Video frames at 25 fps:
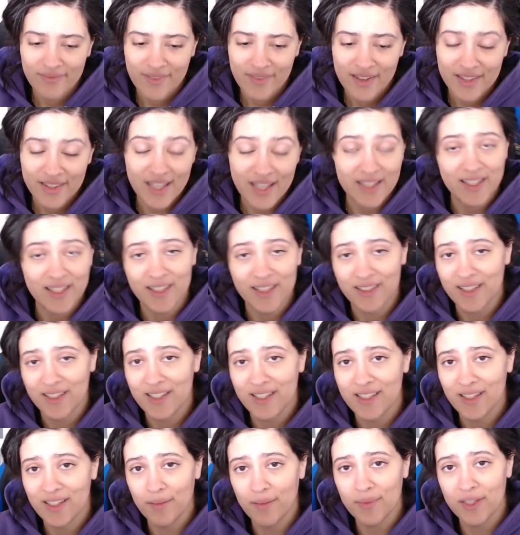That's at
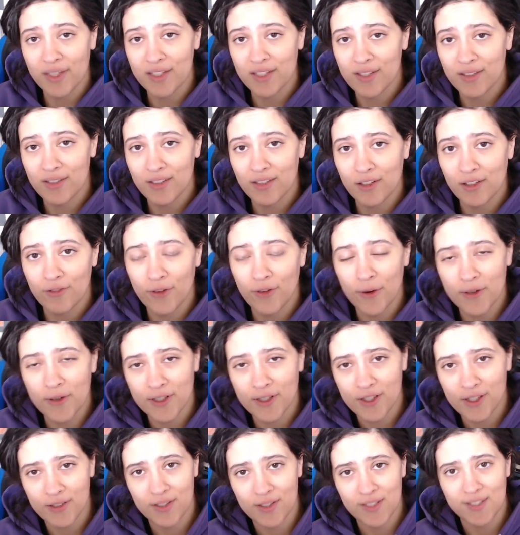least something to look forward
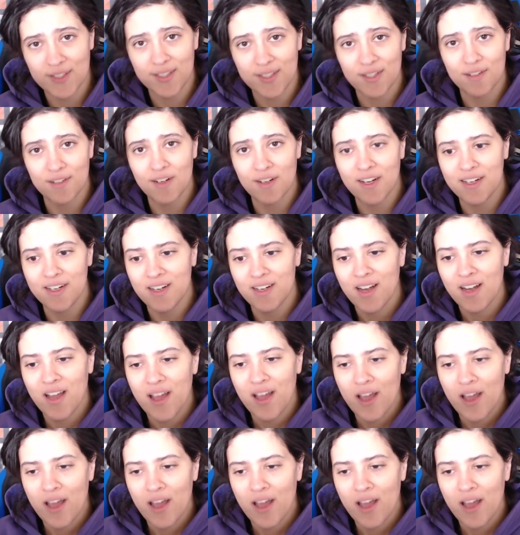to this year, right?